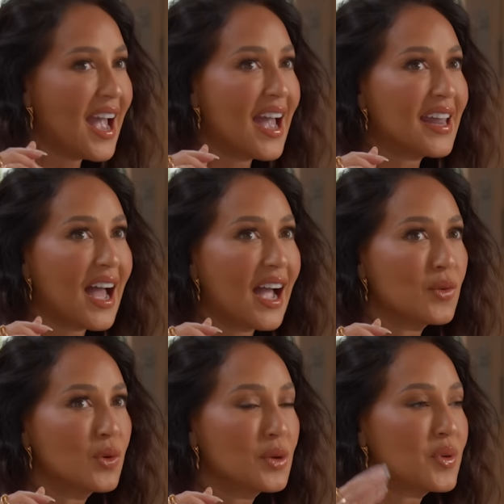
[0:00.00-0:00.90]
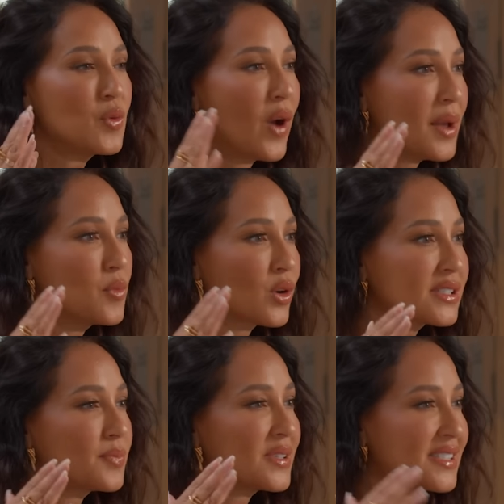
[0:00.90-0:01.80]
and I would be way more
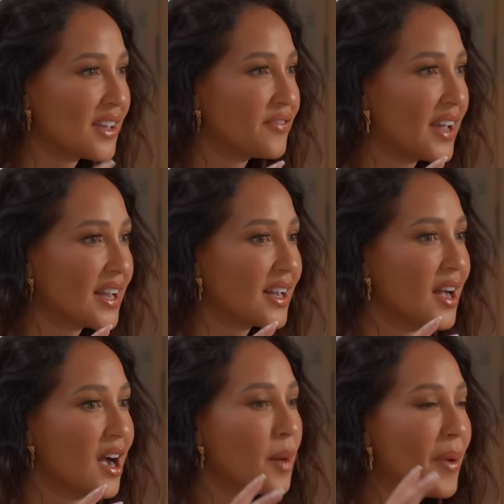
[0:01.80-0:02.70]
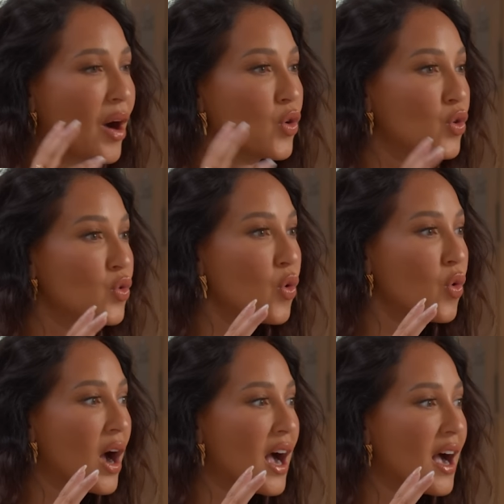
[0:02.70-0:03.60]
specific about
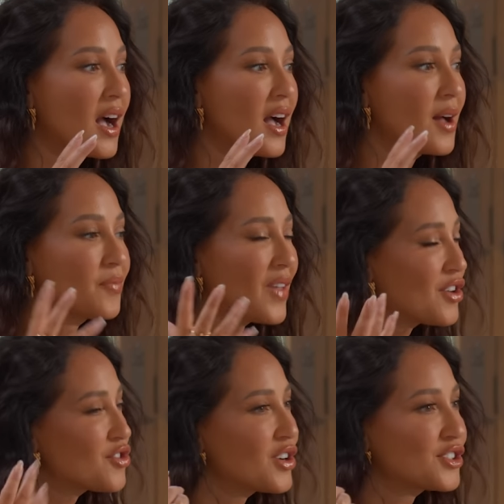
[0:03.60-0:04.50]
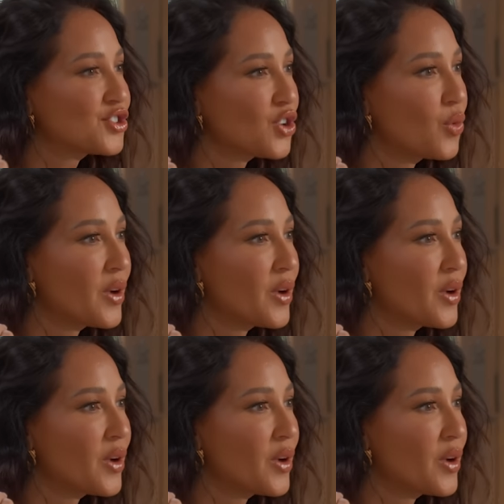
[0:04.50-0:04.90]
who I don't know, it's so